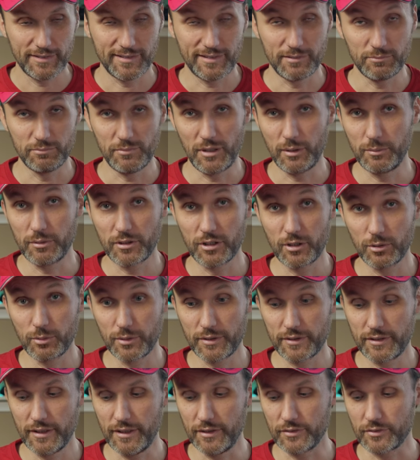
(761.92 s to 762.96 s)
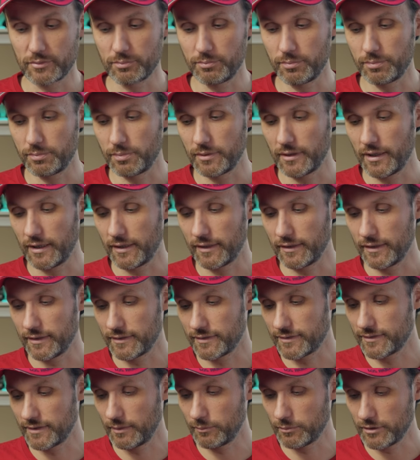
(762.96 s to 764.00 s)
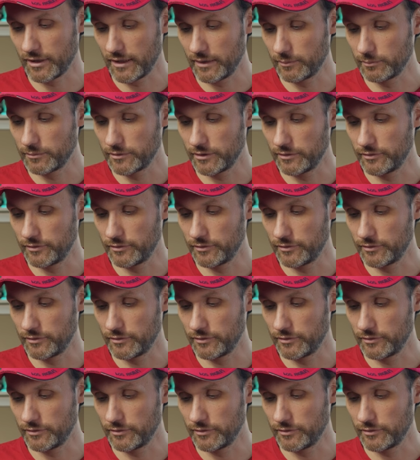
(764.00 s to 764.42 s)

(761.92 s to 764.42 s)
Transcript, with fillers: then maybe go with this. But at the same time,